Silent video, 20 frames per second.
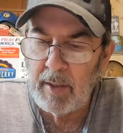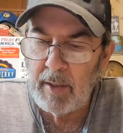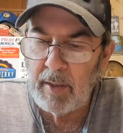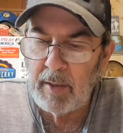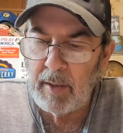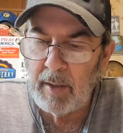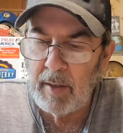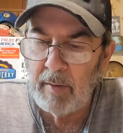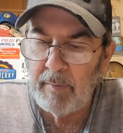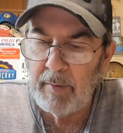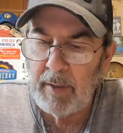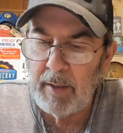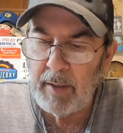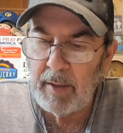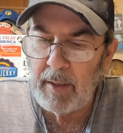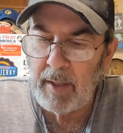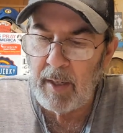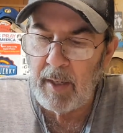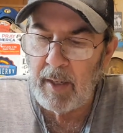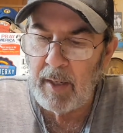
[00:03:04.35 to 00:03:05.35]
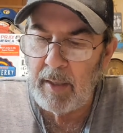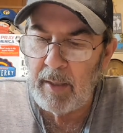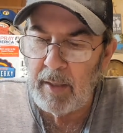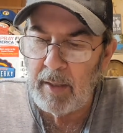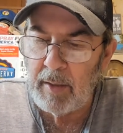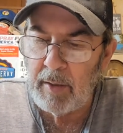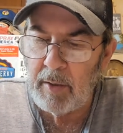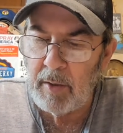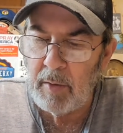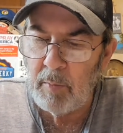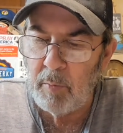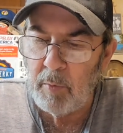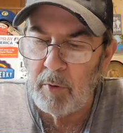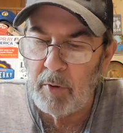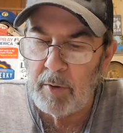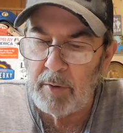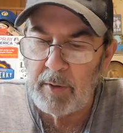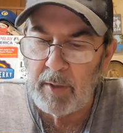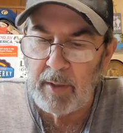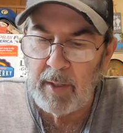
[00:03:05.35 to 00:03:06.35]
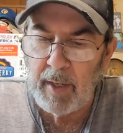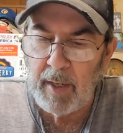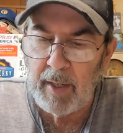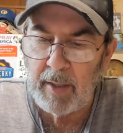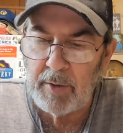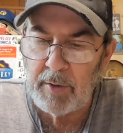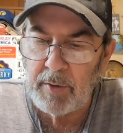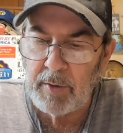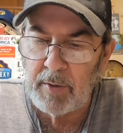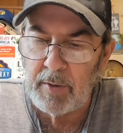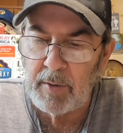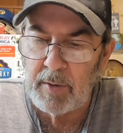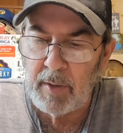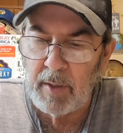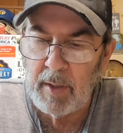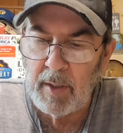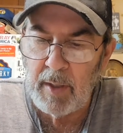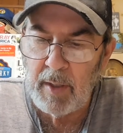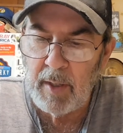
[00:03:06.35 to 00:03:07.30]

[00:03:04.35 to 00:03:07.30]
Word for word: in loving, kind, and good words and actions.